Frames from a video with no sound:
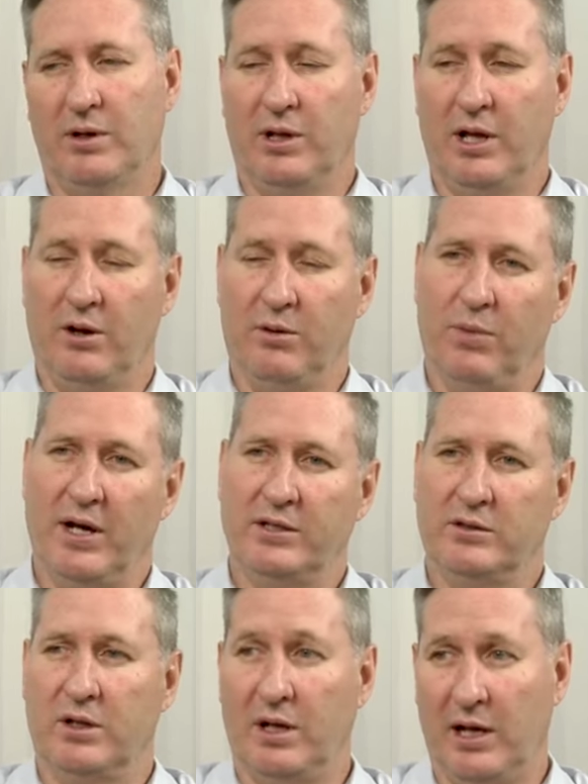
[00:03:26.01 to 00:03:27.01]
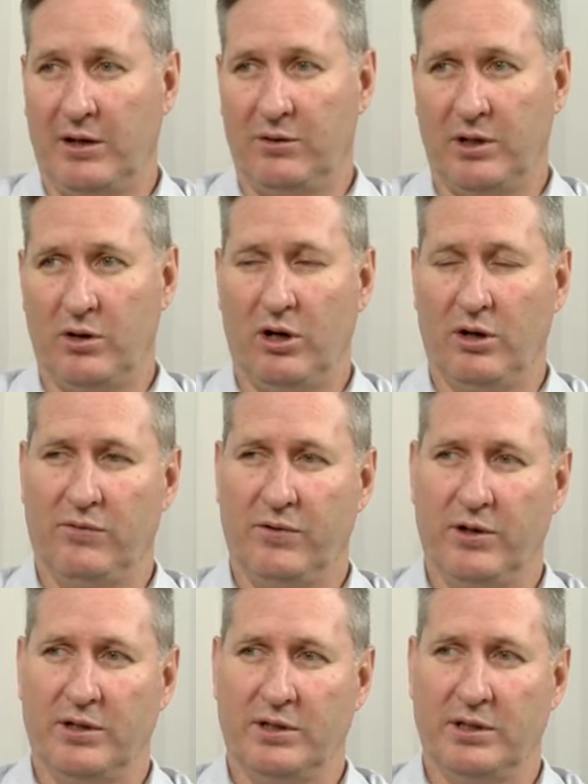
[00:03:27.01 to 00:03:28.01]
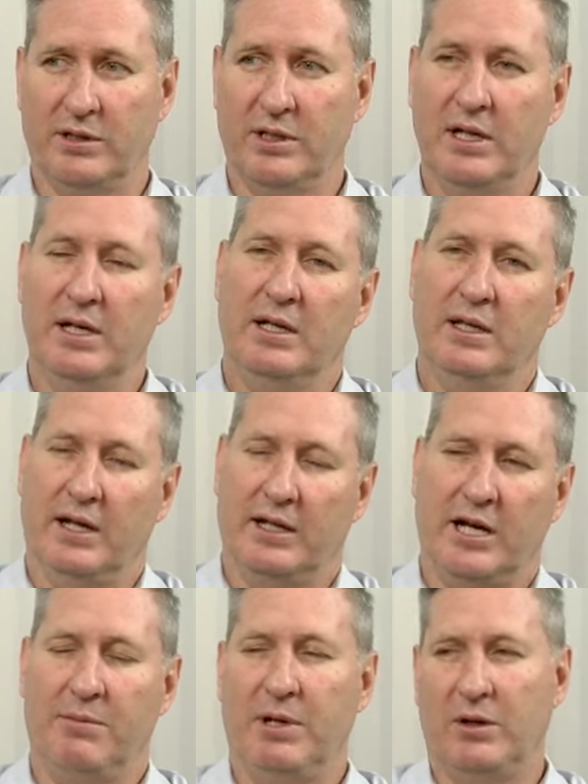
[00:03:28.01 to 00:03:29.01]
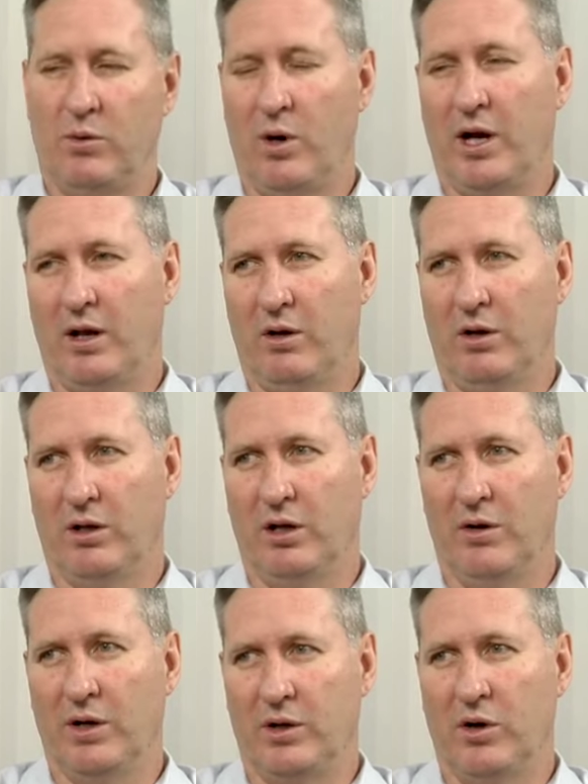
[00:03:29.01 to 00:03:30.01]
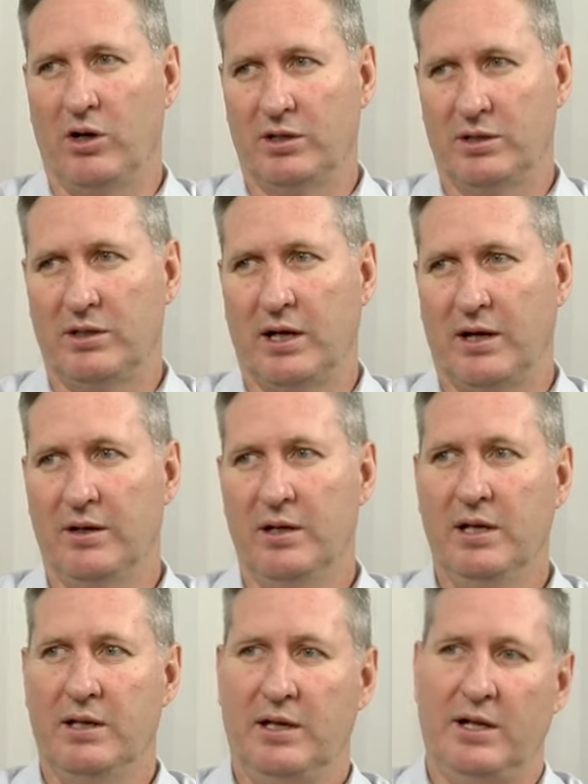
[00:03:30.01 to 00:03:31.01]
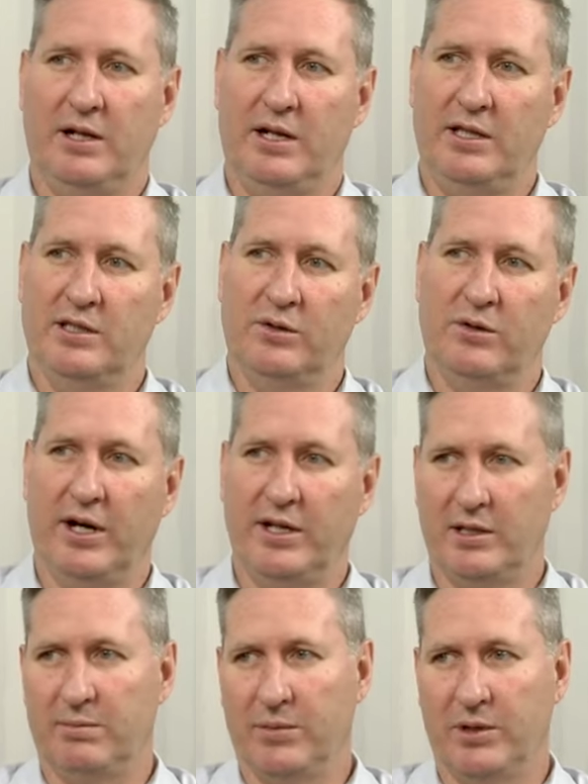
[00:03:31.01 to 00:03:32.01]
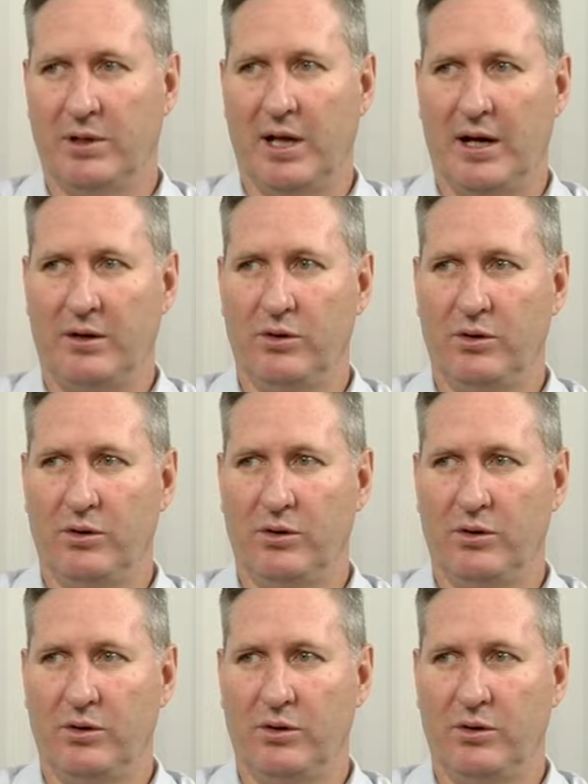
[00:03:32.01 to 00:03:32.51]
that are based on electric arc furnaces that come in quite a lot lower cost now than an integrated mill like